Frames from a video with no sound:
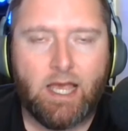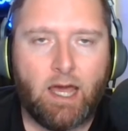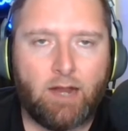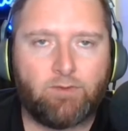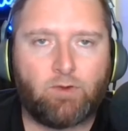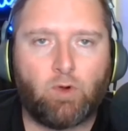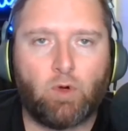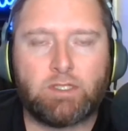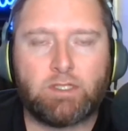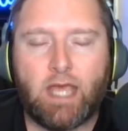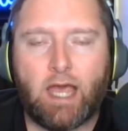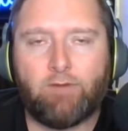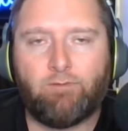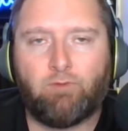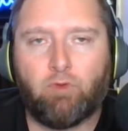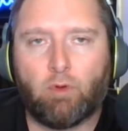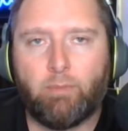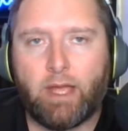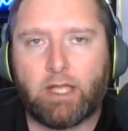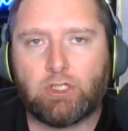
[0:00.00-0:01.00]
and of course, the
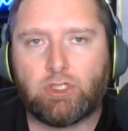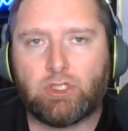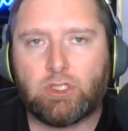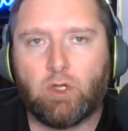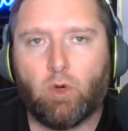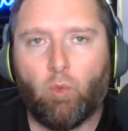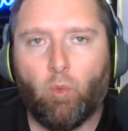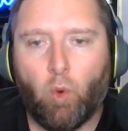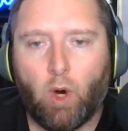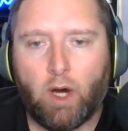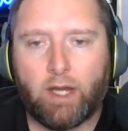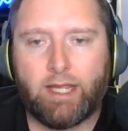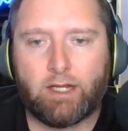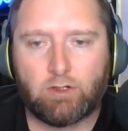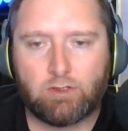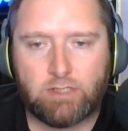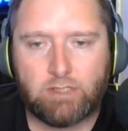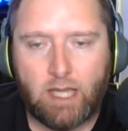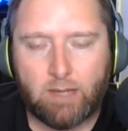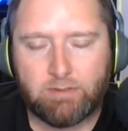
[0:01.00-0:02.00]
aforementioned one
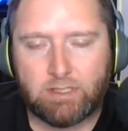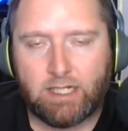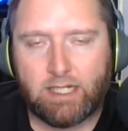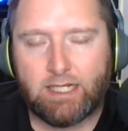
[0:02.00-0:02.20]
interception.